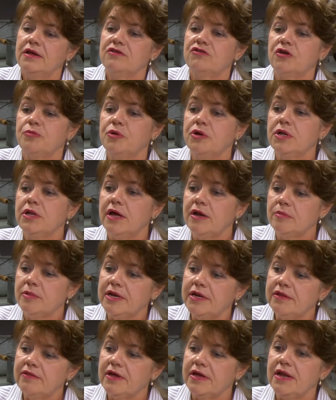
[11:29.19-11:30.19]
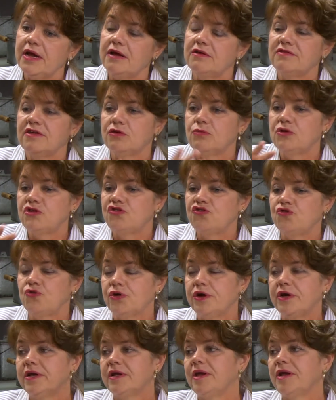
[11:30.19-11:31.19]
So I put a lot of money in that house. I
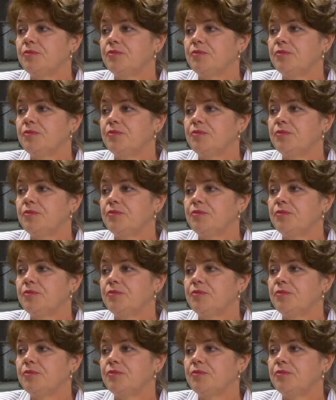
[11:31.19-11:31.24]
restored it.